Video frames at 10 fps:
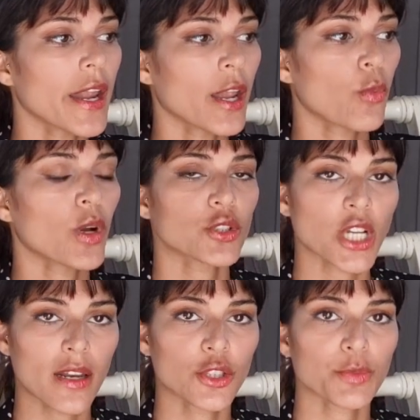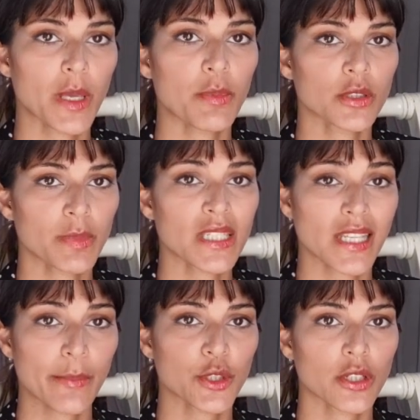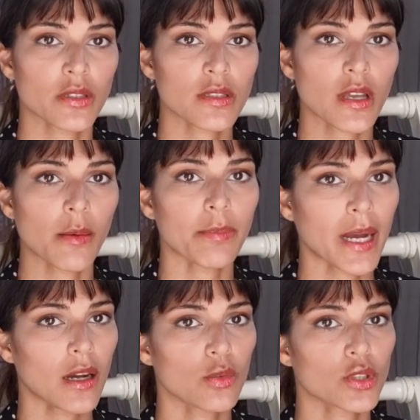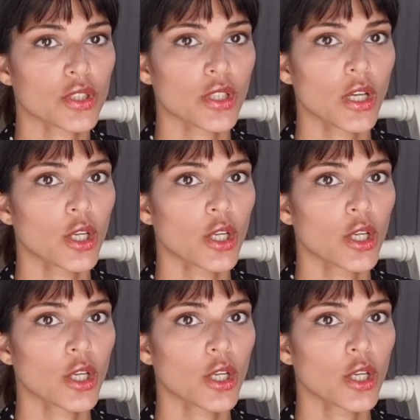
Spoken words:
it will challenge people's perceptions about